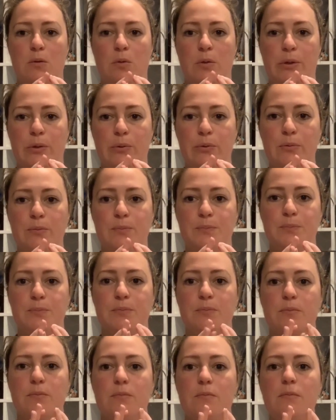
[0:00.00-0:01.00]
oil.
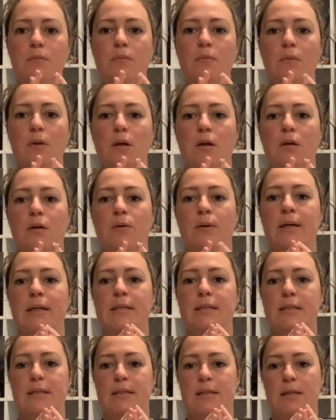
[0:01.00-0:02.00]
And
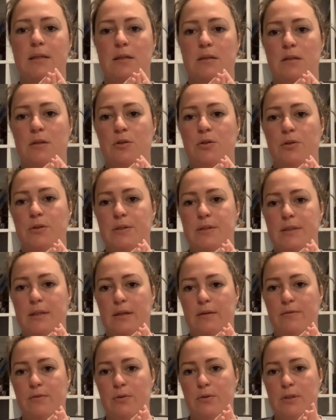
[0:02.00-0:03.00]
Craig's sister doesn't do
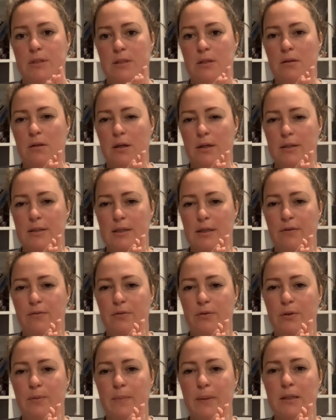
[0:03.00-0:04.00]
seafood, doesn't like
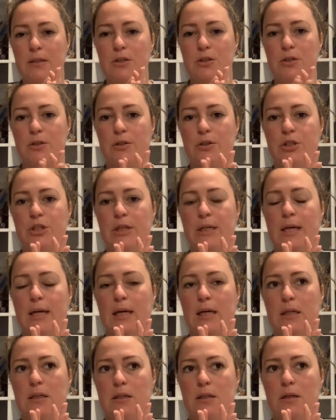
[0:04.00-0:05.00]
seafood much, so she
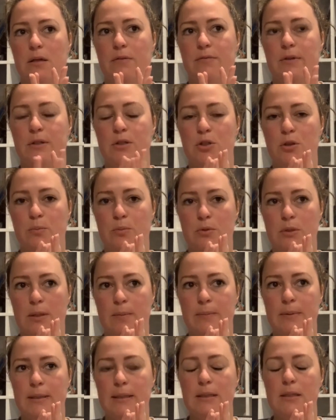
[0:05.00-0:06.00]
had vegetable
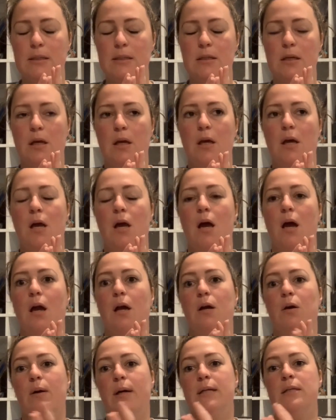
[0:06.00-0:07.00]
dumplings.
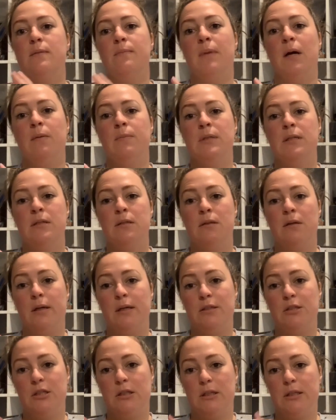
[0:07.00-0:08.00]
And Craig's mum doesn't
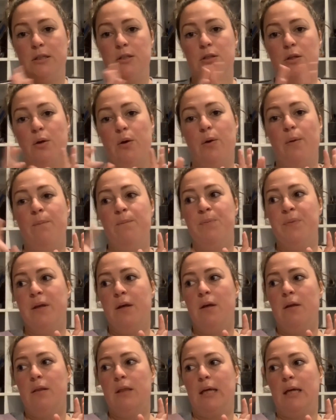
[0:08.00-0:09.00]
like chili, so
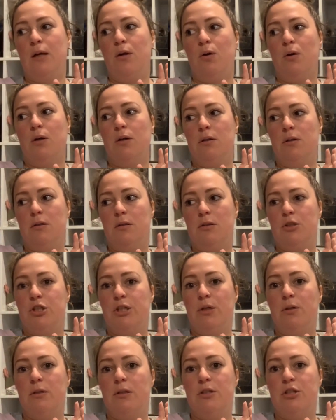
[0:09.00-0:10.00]

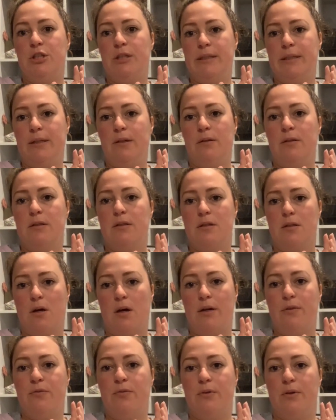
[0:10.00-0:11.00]
she got the chili on the
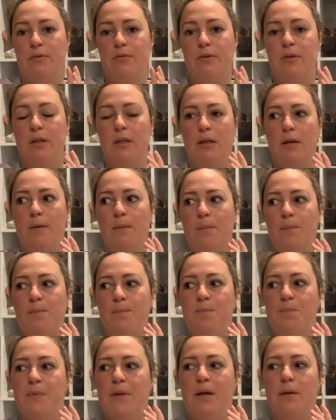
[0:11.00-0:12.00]
side for everything.
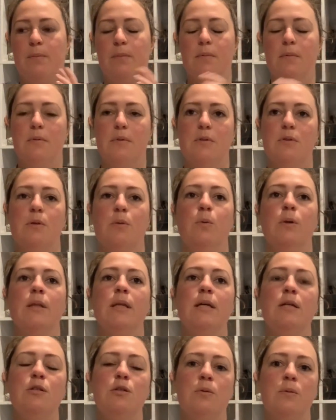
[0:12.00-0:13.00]
So what
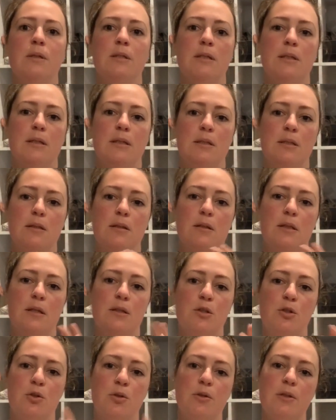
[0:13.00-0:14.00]
they do is
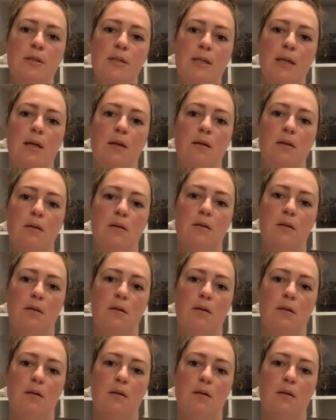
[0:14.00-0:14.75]
there's 2 set